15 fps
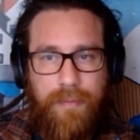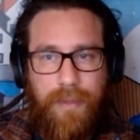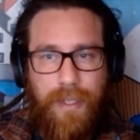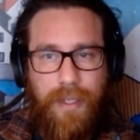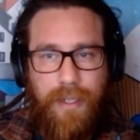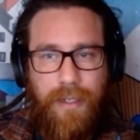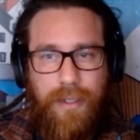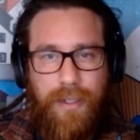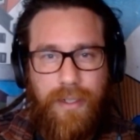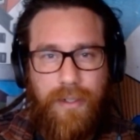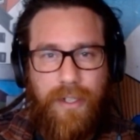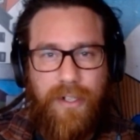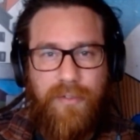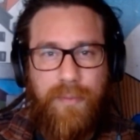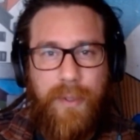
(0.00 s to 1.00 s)
a
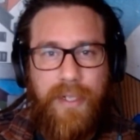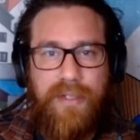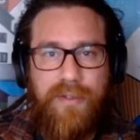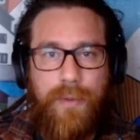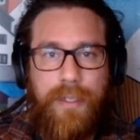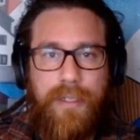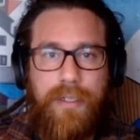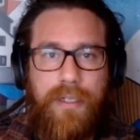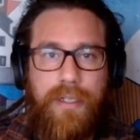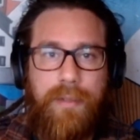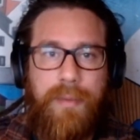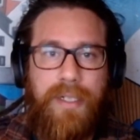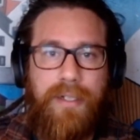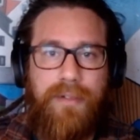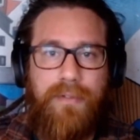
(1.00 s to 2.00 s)
lot of points where you can
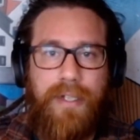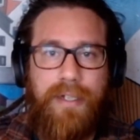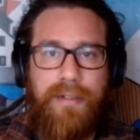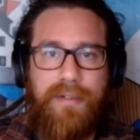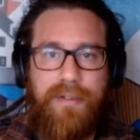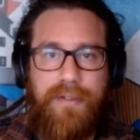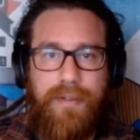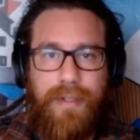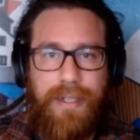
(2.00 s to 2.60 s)
emit events.